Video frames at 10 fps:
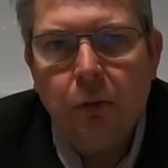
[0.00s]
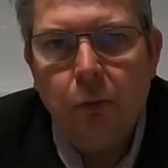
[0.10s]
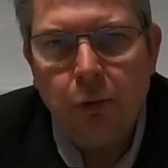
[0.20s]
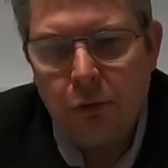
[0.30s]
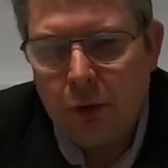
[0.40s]

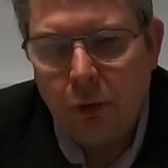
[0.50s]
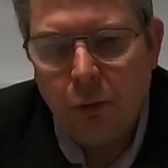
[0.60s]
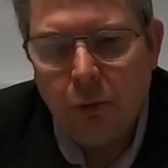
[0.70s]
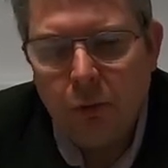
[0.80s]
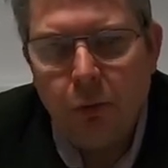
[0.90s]
was
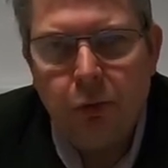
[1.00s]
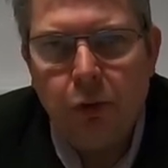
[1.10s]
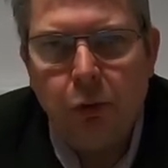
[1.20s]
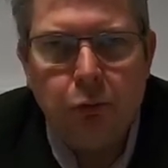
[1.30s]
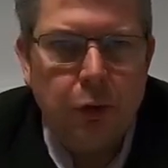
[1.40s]
still
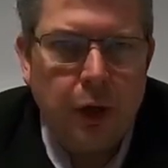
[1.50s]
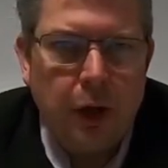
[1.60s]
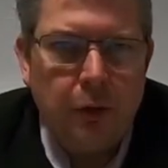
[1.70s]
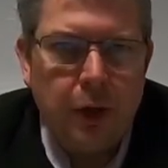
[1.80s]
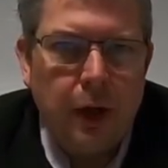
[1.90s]
running
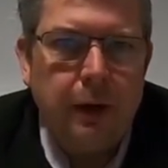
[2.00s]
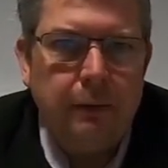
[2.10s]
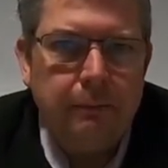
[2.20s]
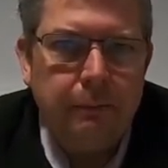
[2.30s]
okay.